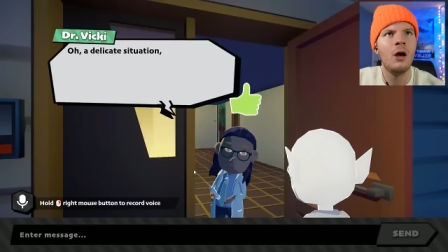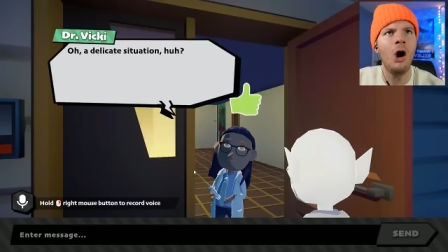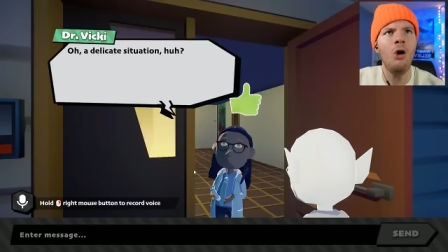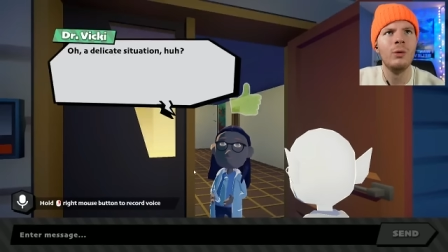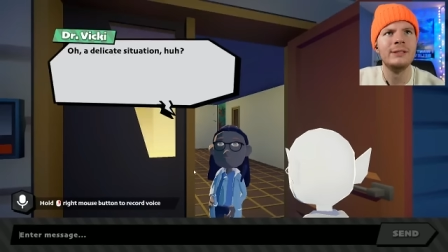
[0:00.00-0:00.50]

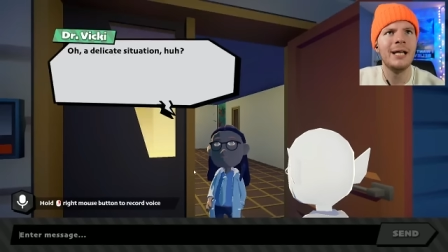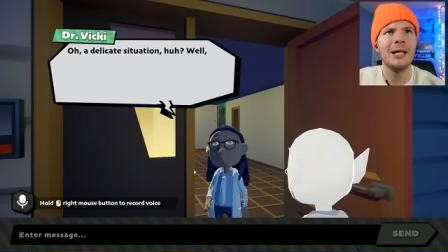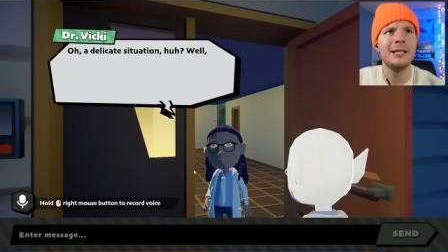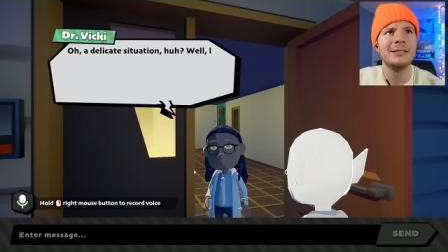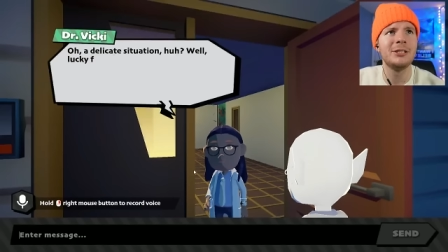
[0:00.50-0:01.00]
Oh, a
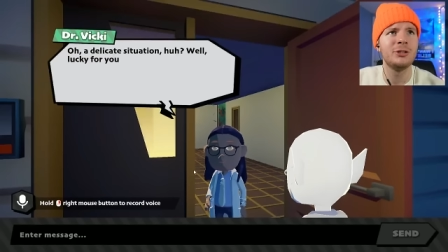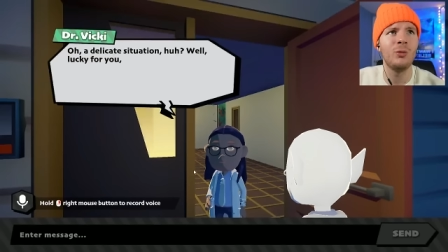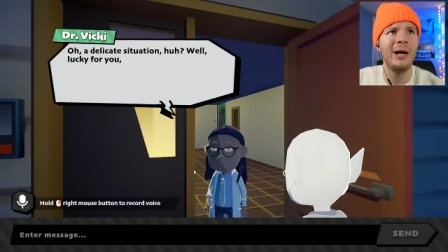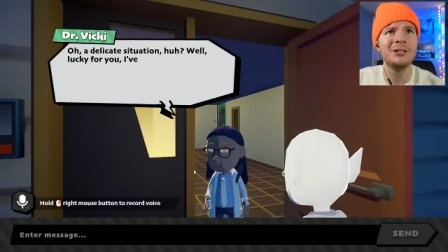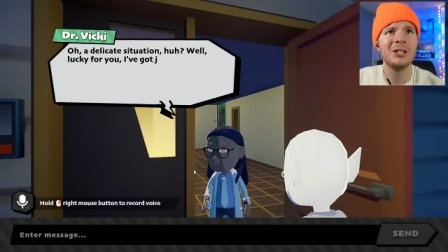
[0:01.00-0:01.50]
delicate
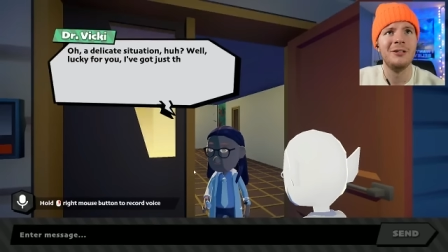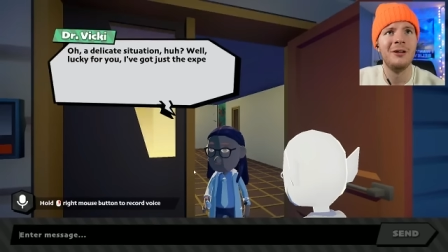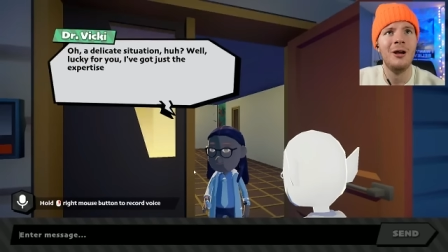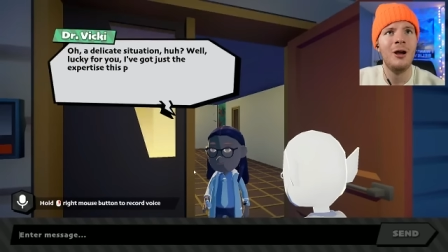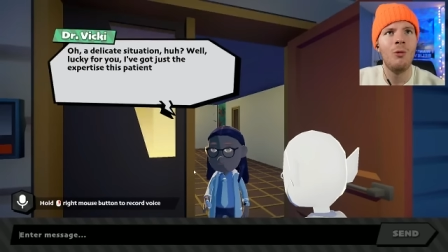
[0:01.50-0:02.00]
situation.
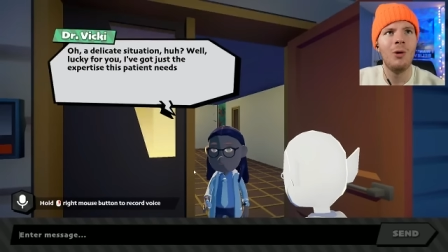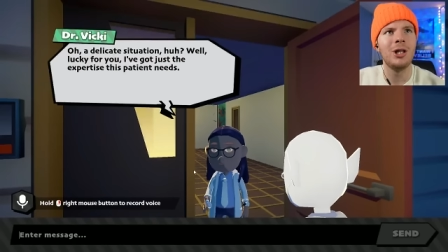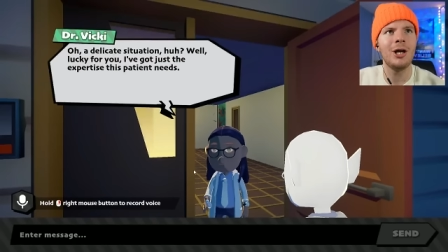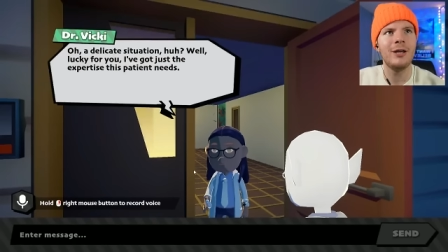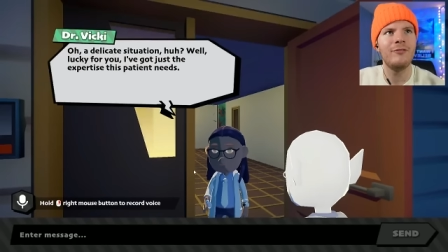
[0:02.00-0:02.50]
Well,
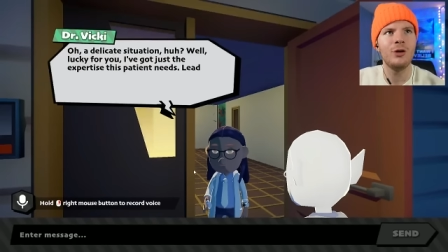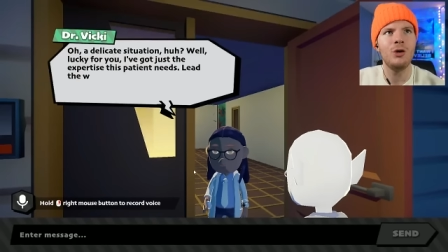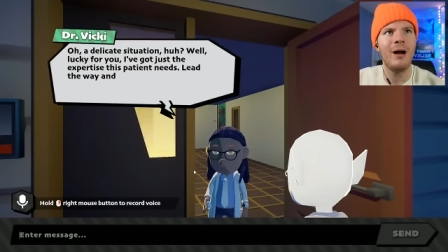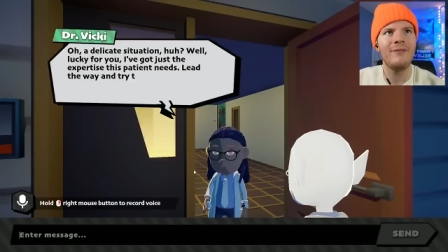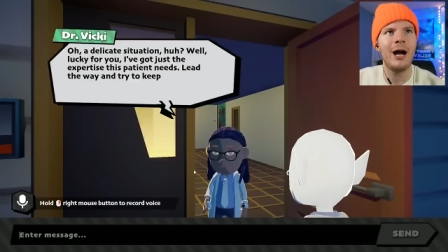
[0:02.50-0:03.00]
lucky for
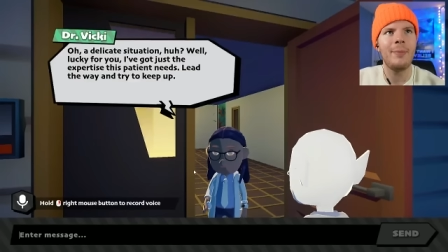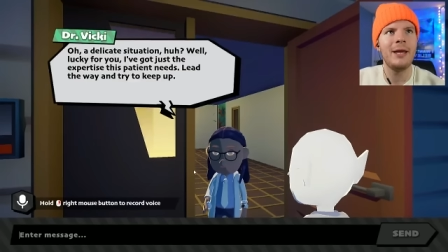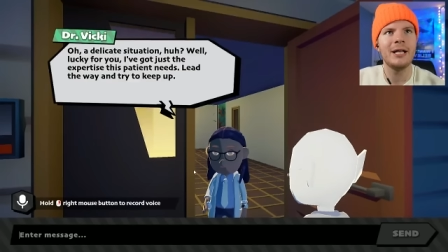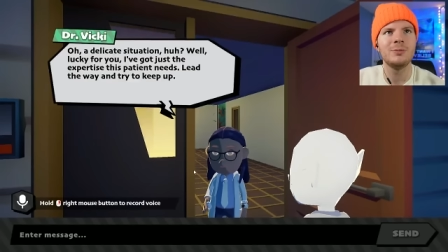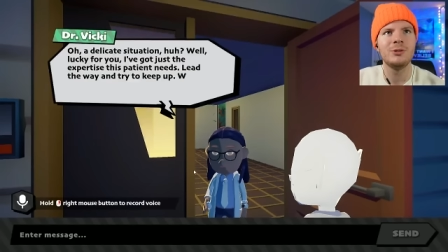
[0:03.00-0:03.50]
you, I've got the
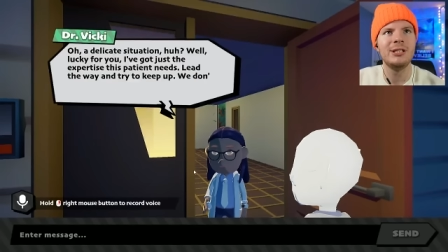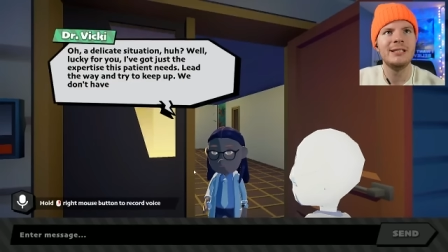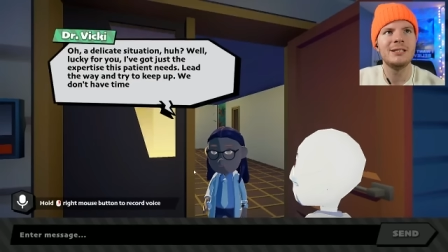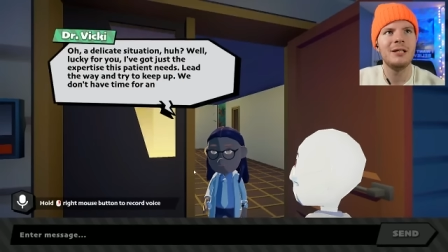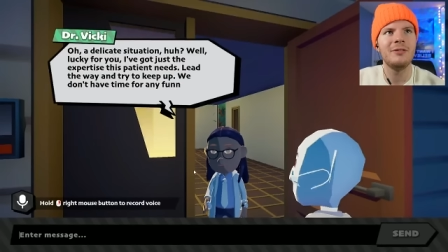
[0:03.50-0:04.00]

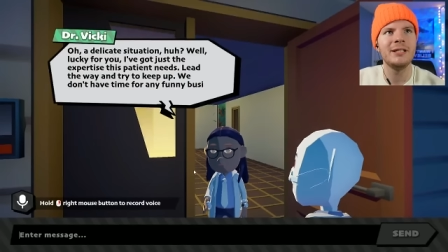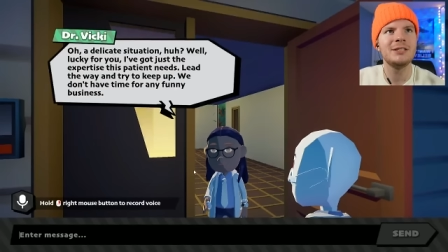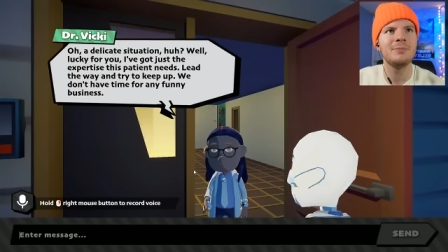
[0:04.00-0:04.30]
expertise this